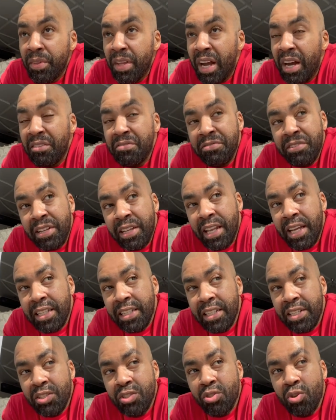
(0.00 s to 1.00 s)
I feel like
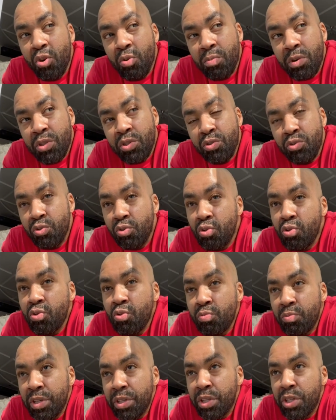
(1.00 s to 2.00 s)
there's so much
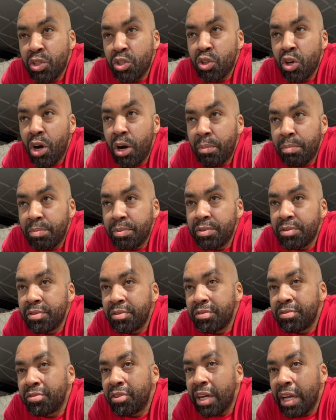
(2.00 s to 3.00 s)
room at the top
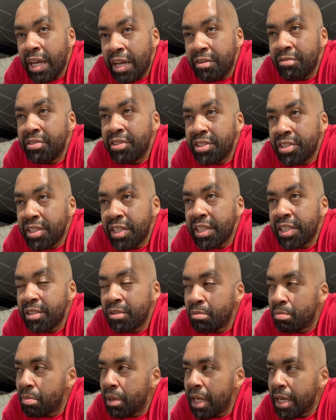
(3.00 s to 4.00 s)
for every
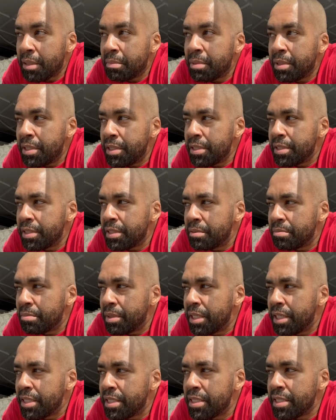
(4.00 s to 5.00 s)
single black person,
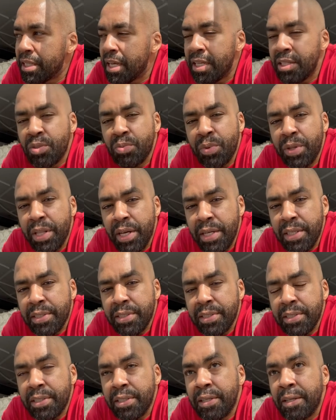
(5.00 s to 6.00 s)
but it starts with
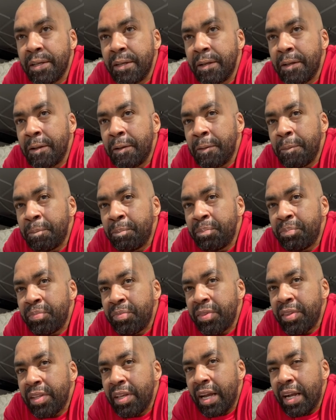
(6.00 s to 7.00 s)
us.
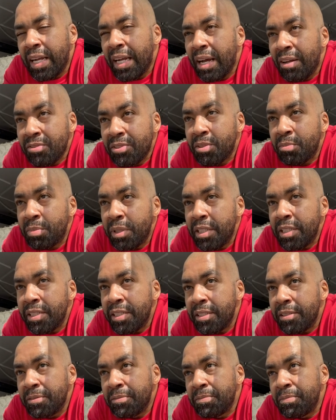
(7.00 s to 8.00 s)

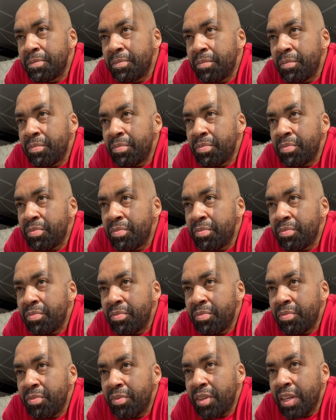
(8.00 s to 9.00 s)
Accountability.
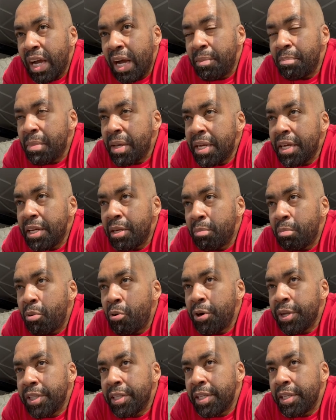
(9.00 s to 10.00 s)
I made it a
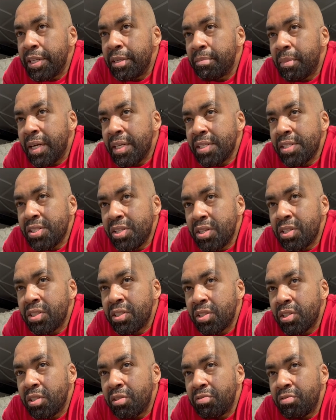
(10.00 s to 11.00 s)
point that in my
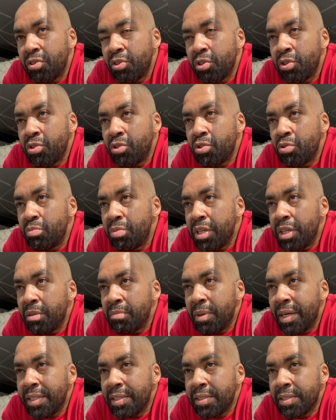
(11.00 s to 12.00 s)
circle, if you're going to be in
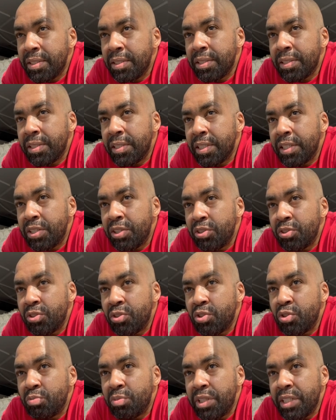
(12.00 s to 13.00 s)
my circle and you're
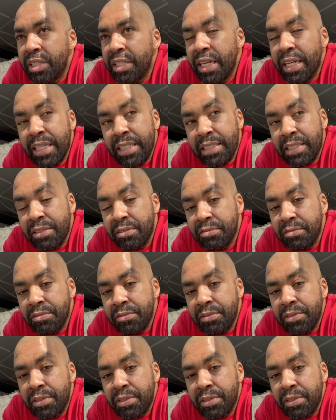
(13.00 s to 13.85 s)
going to be negative